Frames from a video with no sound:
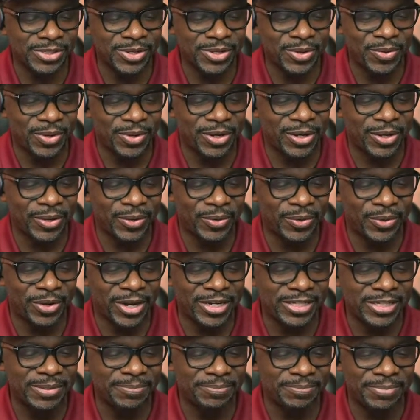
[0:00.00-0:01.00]
What's going on?
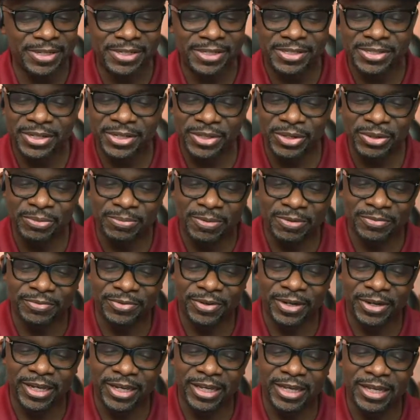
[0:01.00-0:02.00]
Grace and peace to you, my
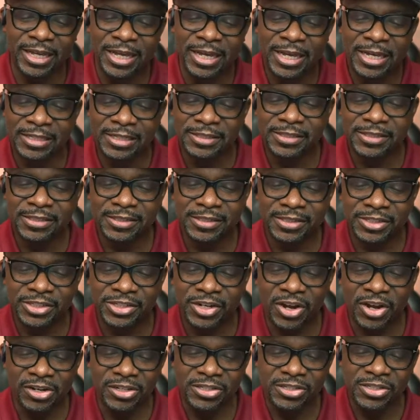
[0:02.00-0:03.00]
friend. Sister
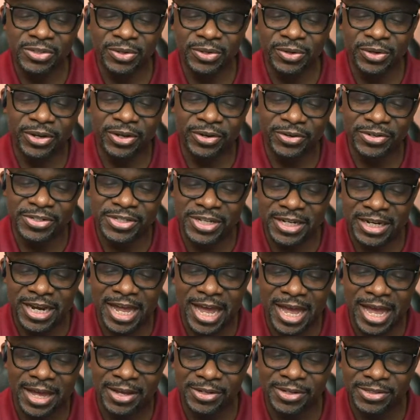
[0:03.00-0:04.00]
Shauna Sawyer is
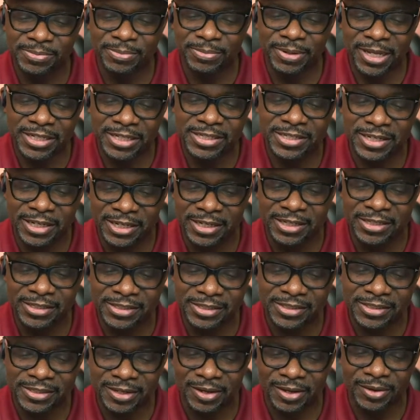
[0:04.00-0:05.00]
in the house.
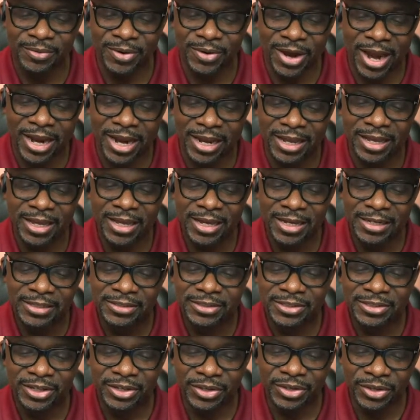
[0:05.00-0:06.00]
Blessings, all right,
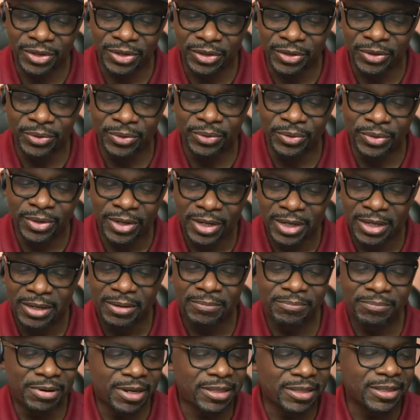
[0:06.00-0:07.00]
to you,
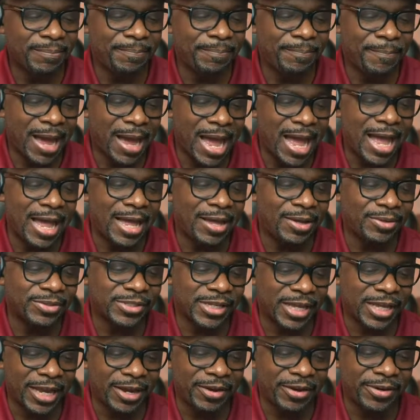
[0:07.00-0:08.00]
brother
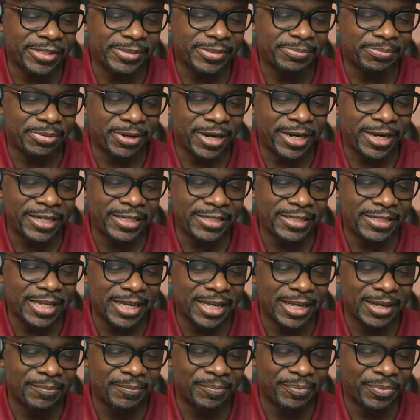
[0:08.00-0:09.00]
Miles Harris.
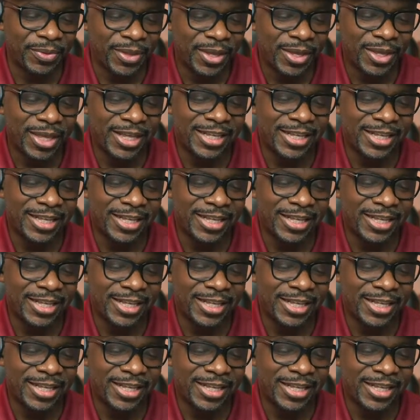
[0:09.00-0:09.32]
Praise him.